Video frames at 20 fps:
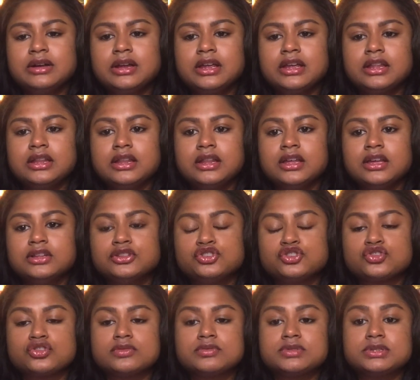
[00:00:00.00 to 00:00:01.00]
in the
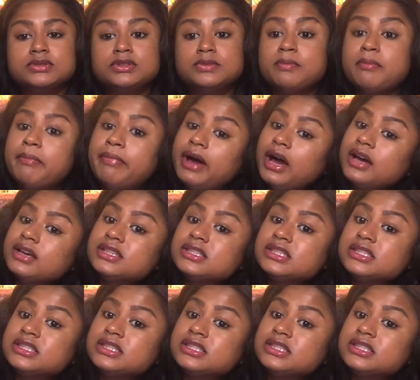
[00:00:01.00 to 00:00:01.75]
description box